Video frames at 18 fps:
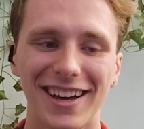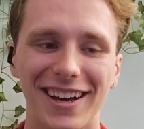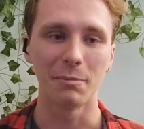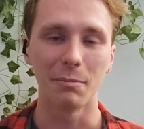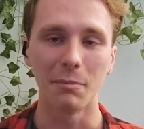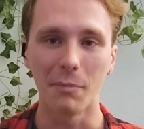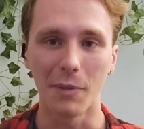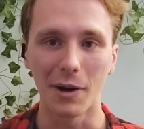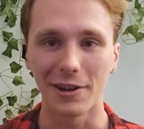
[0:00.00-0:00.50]

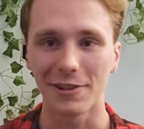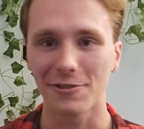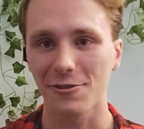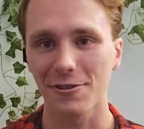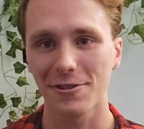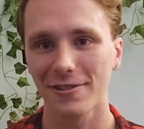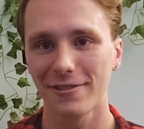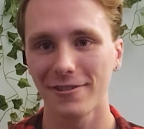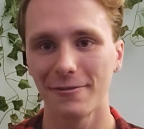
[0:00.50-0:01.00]

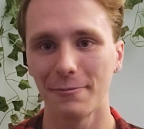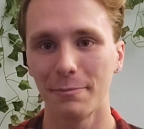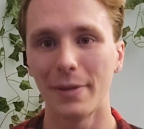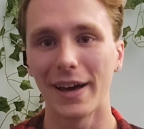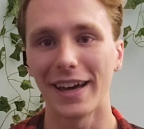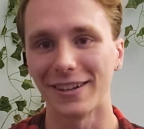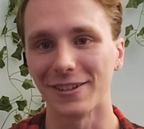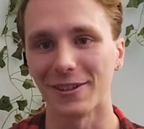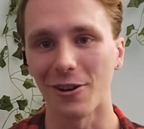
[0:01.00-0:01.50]
much
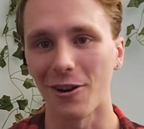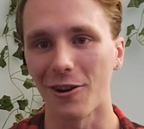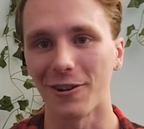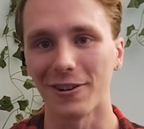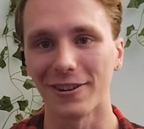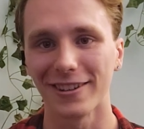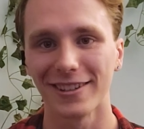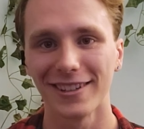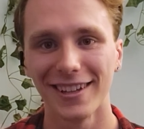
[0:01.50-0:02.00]
better
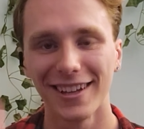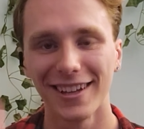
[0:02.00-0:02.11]
art.